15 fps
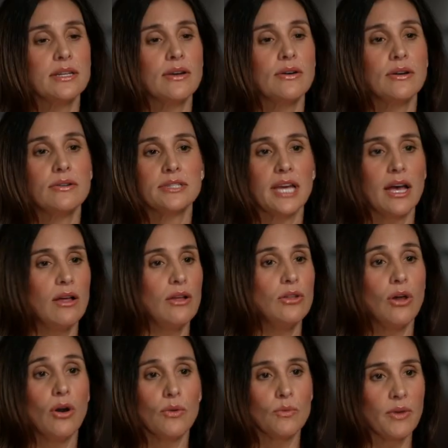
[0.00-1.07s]
in a hotel
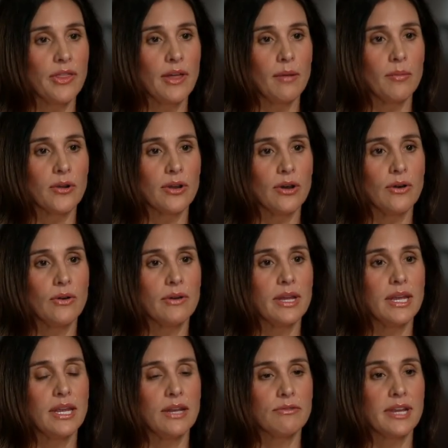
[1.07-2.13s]
alone with Alberto
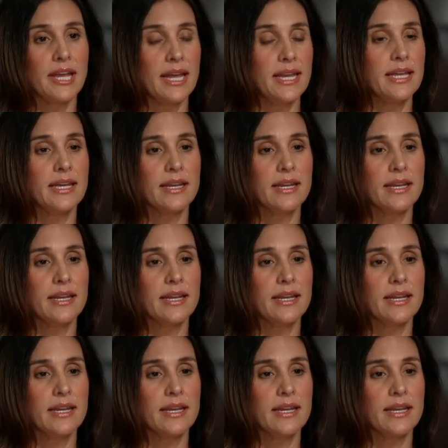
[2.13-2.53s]
in Rieti,